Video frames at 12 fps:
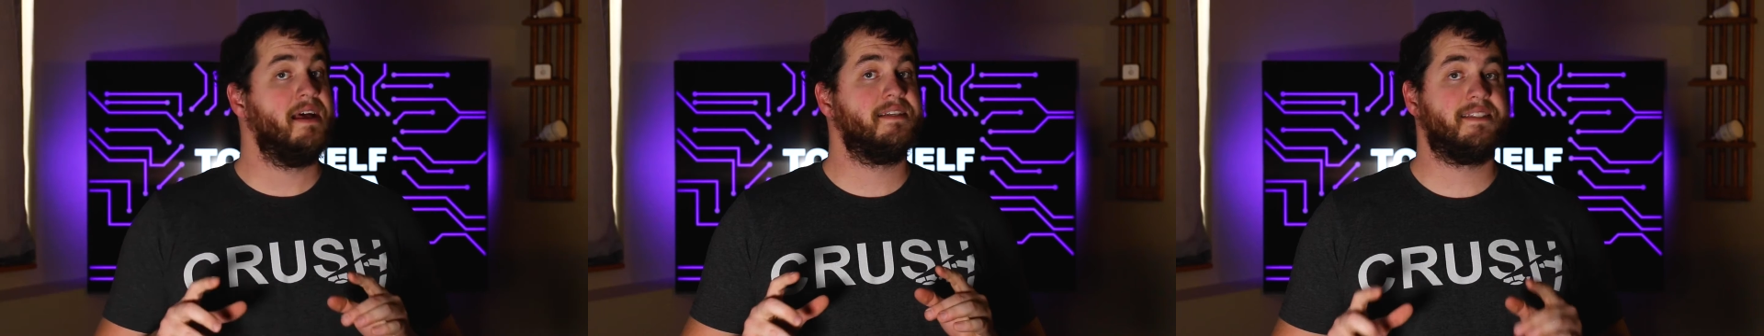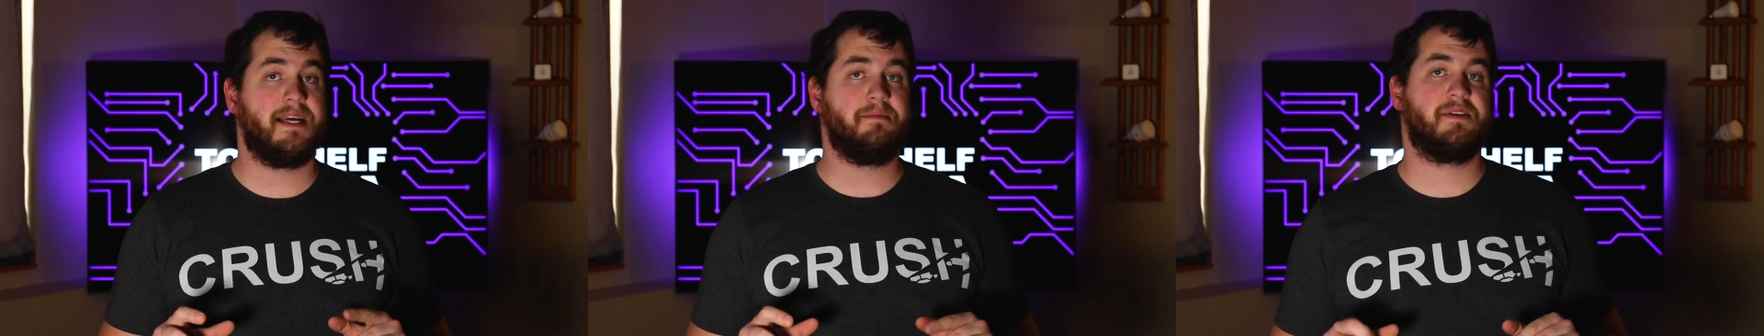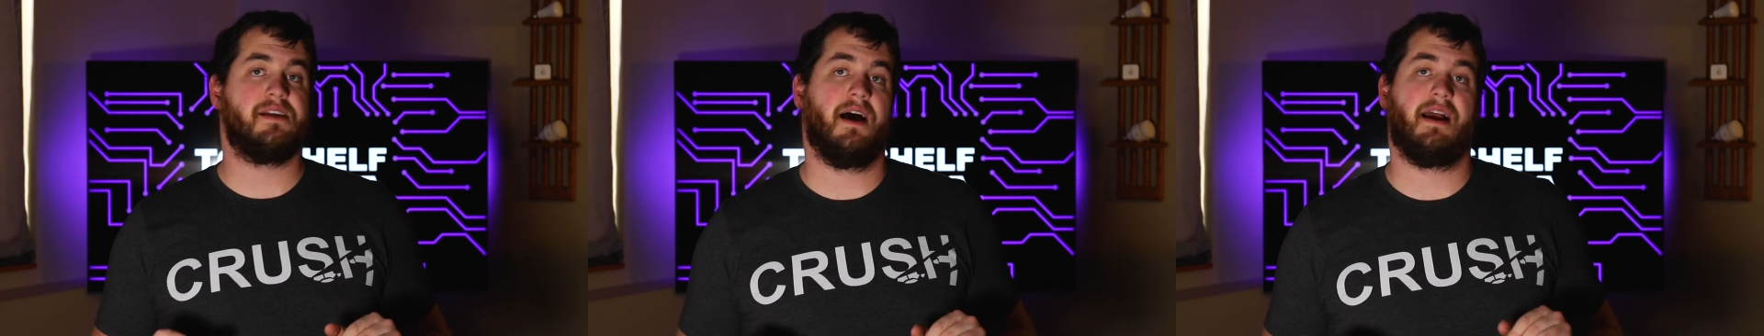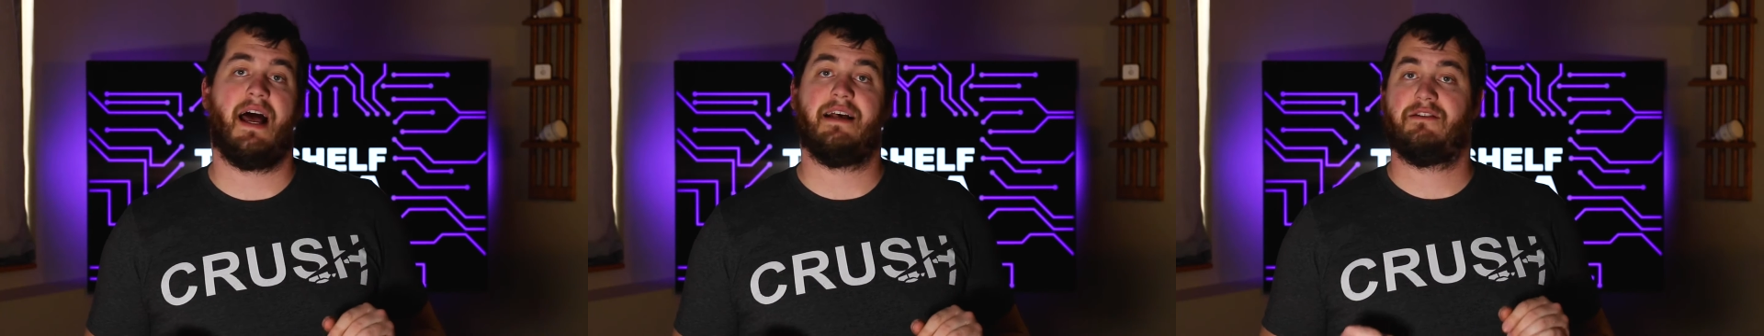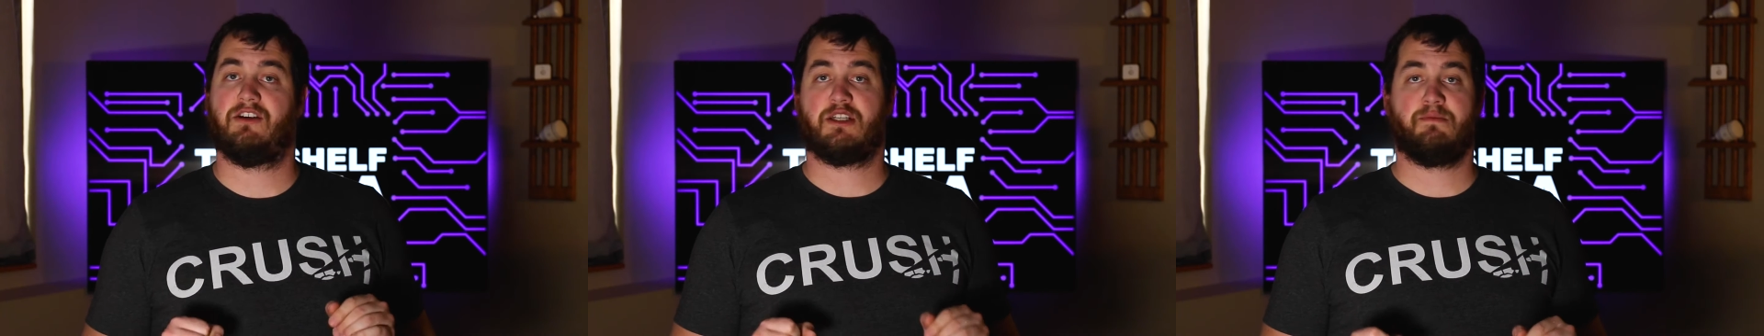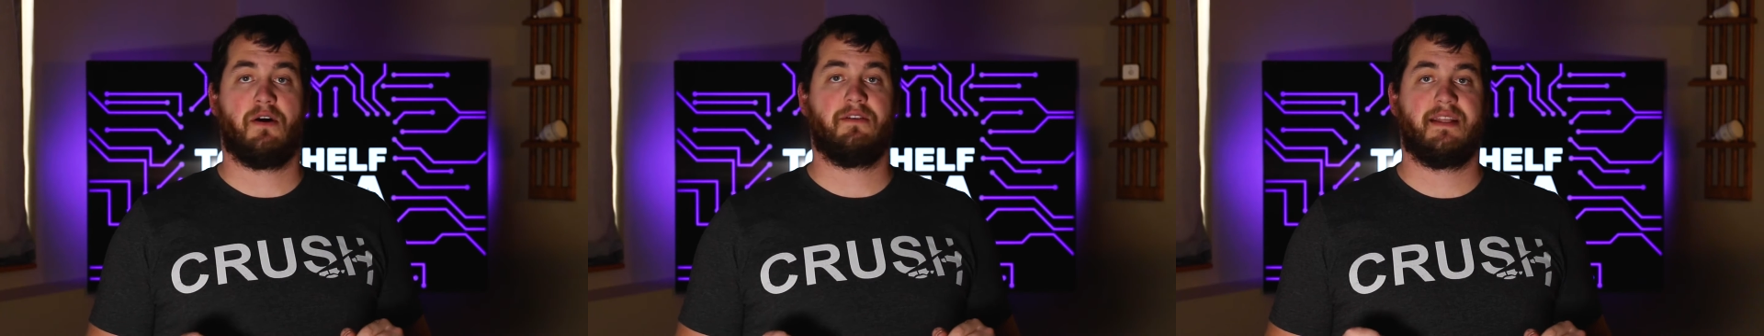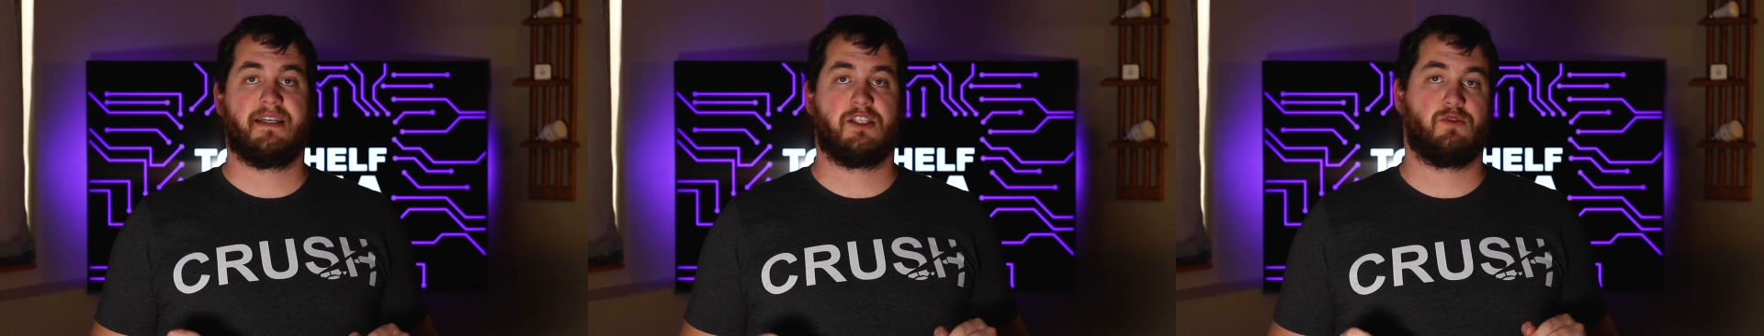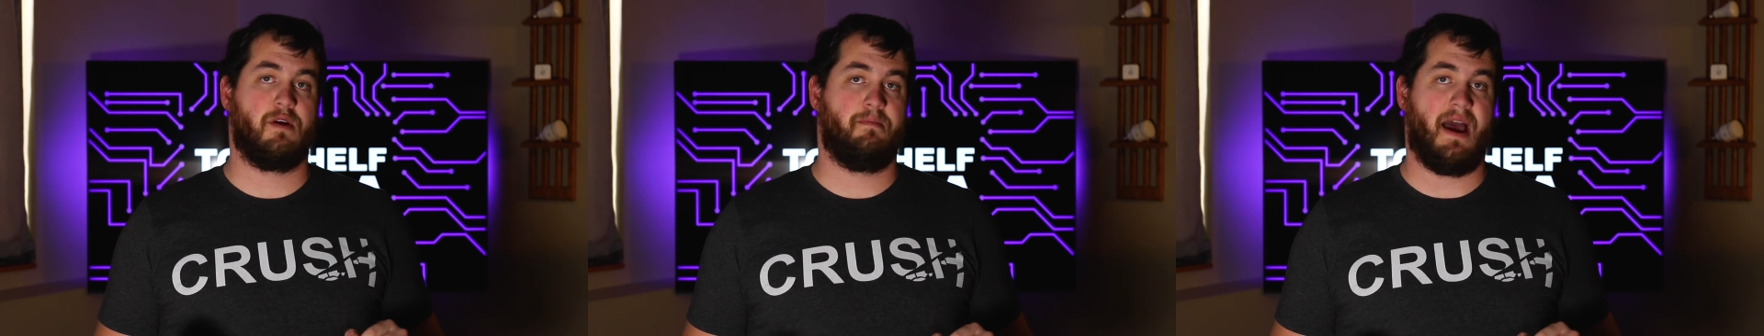Samsung has their SmartThings
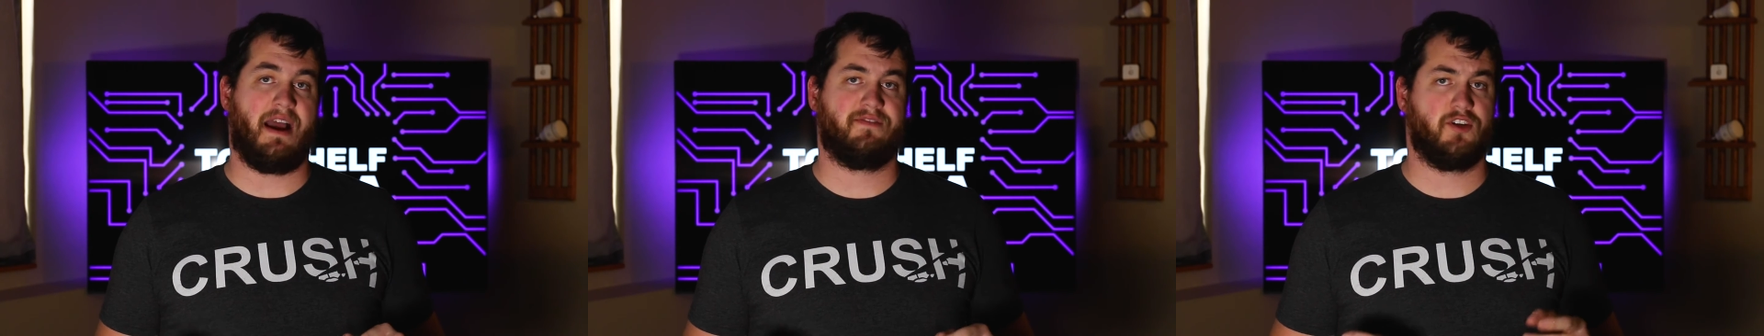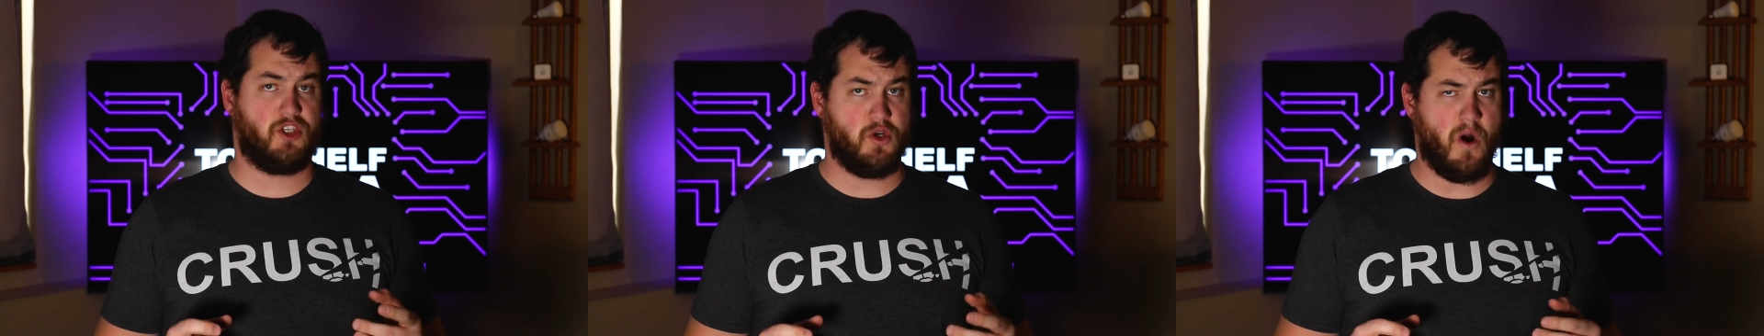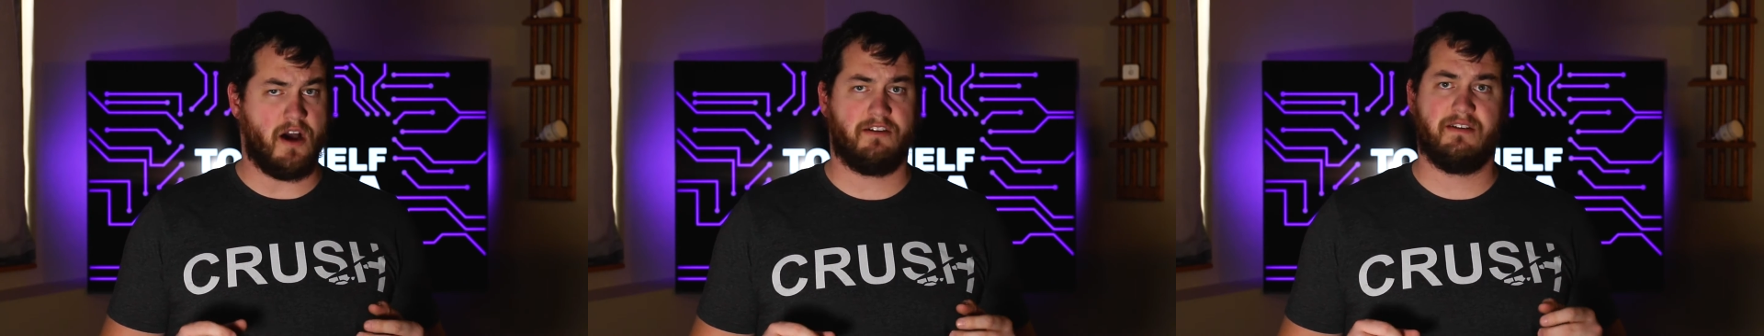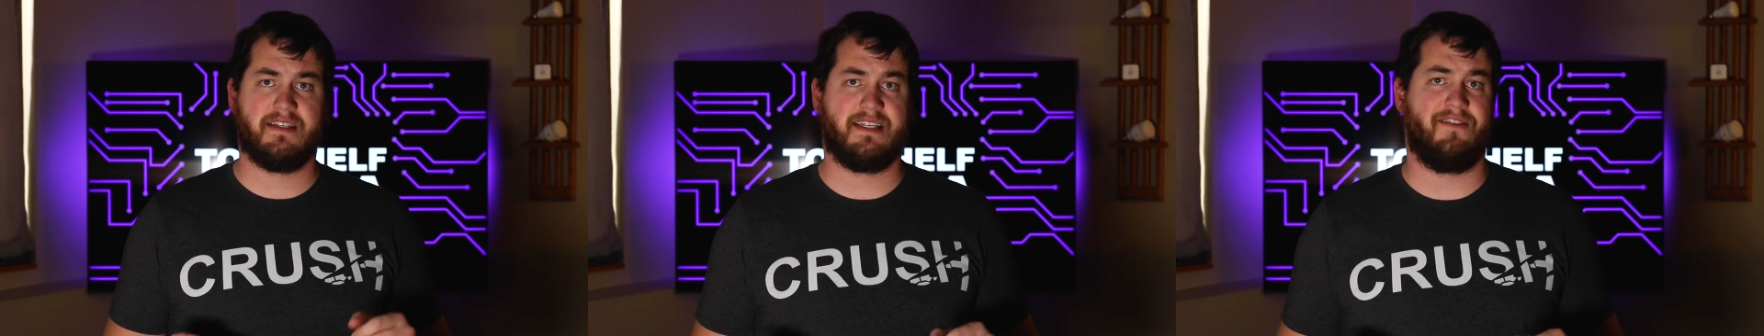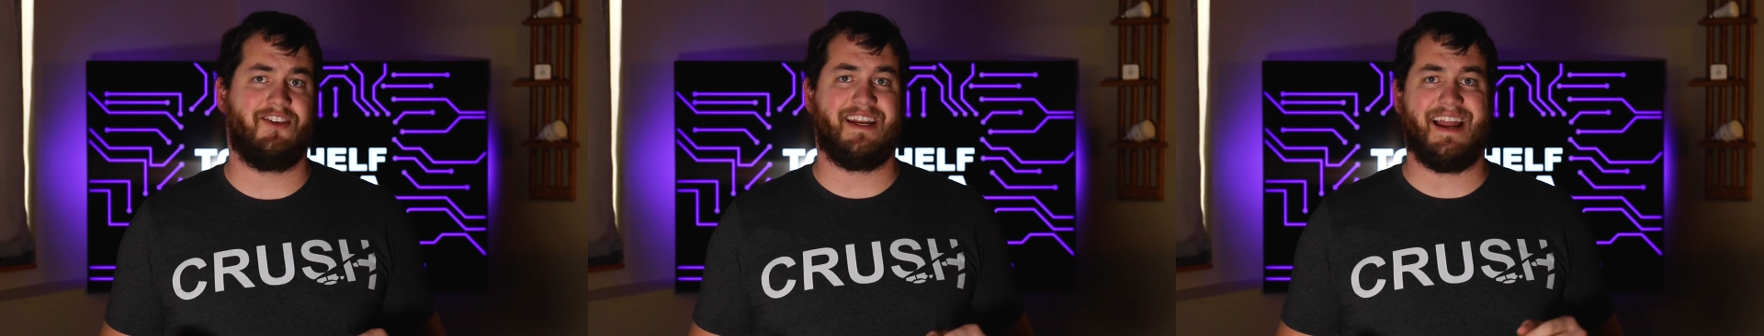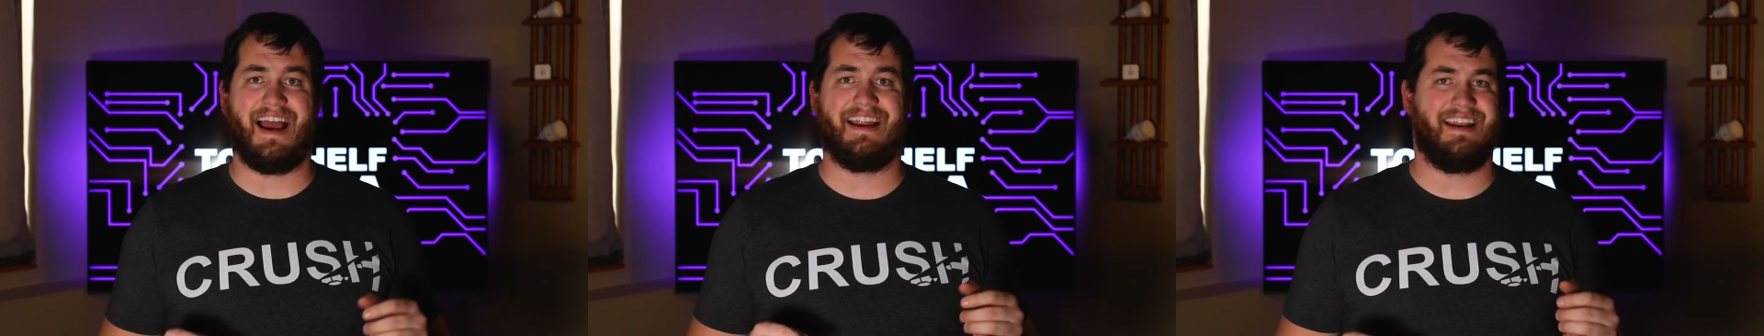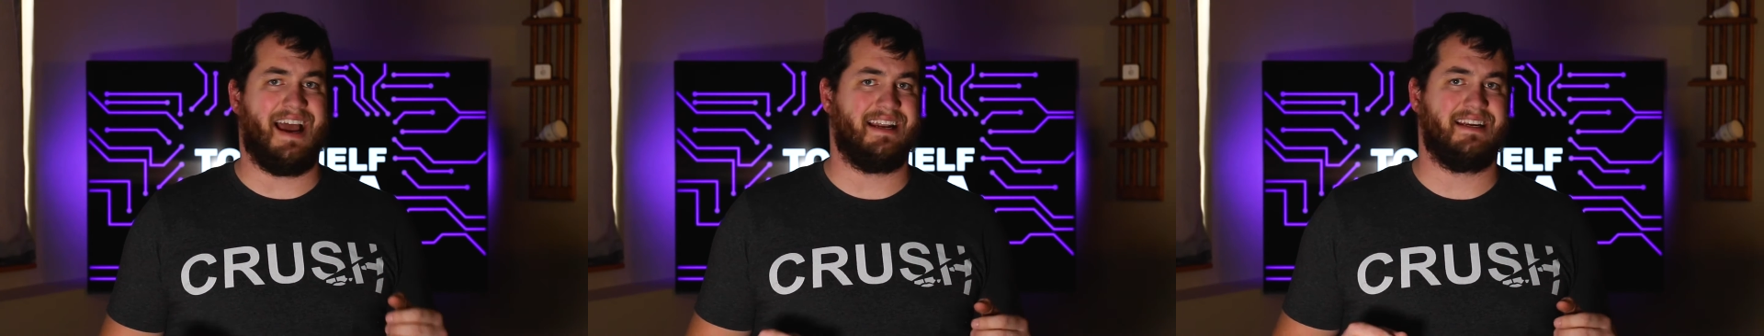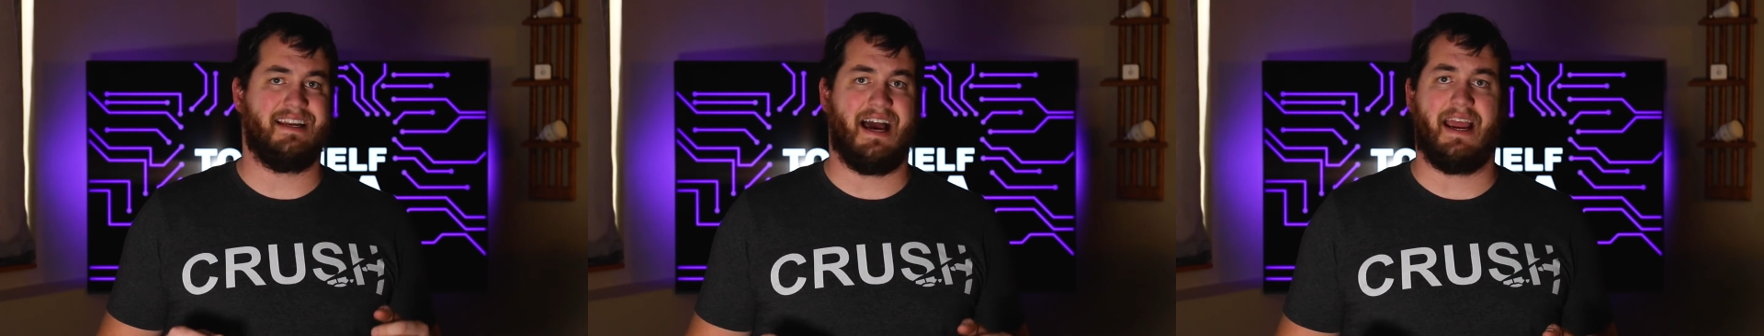3-pack for
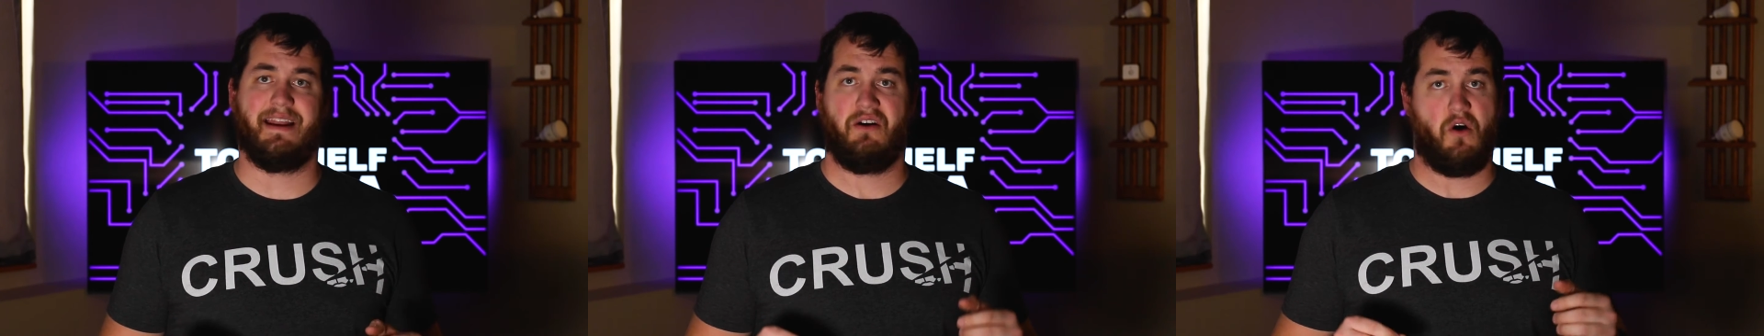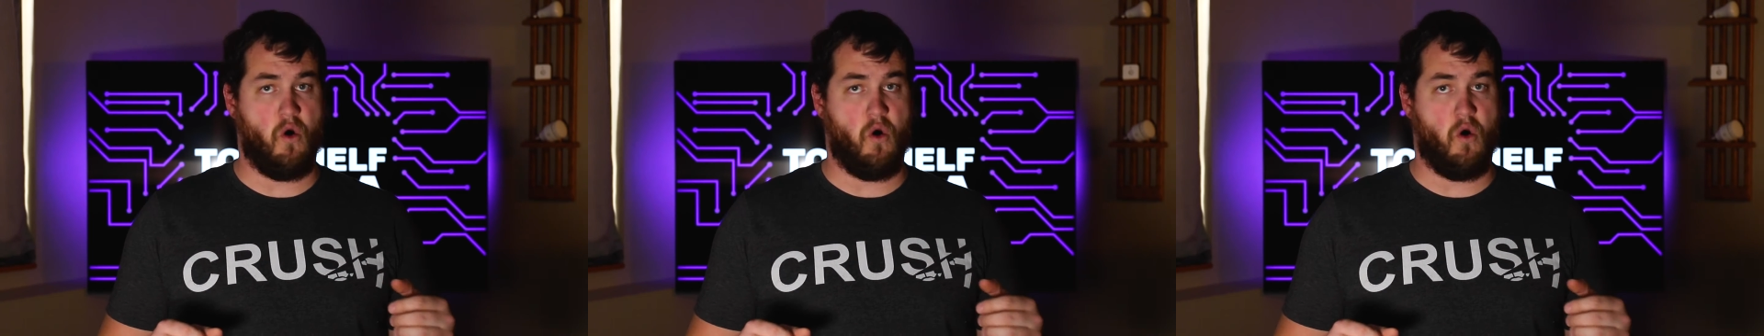$279.99,